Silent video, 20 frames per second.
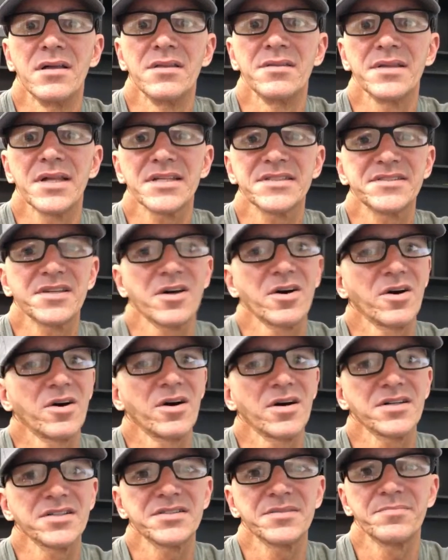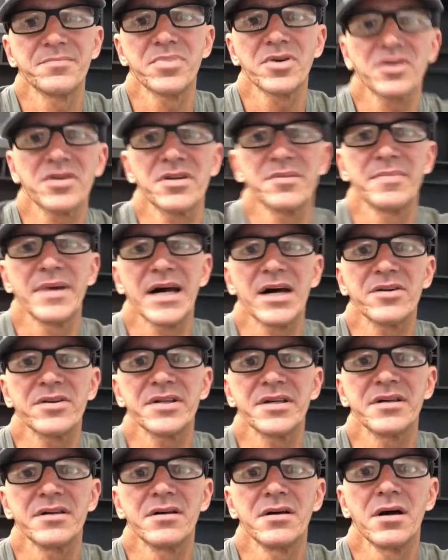That's the awesome part about
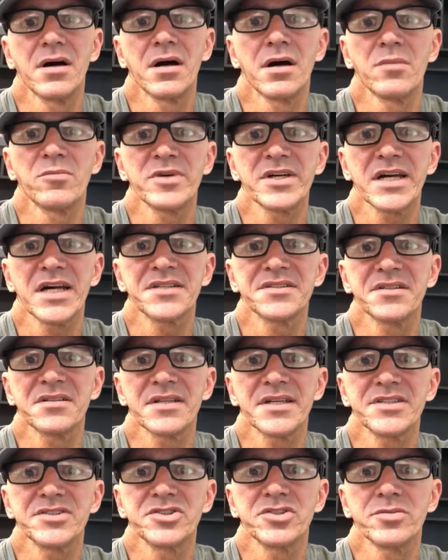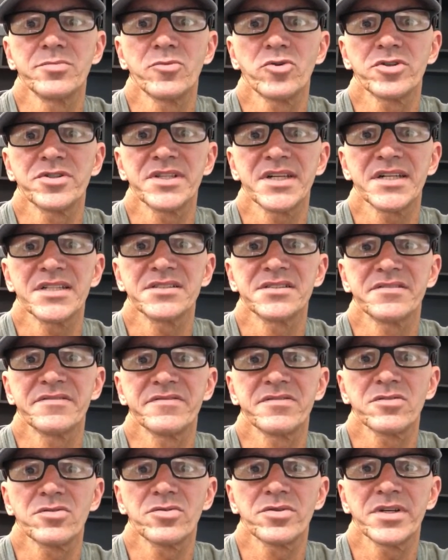it. Um, we got delayed two more days in
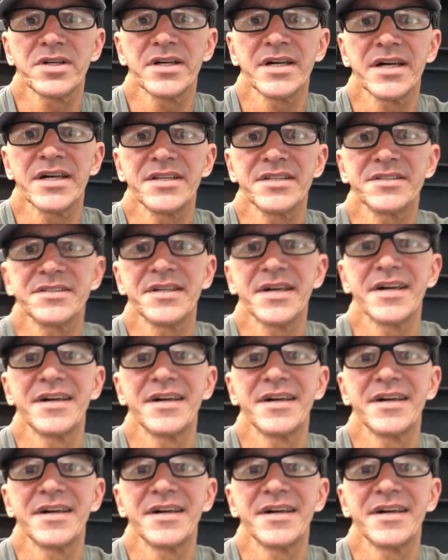Florida, headed to...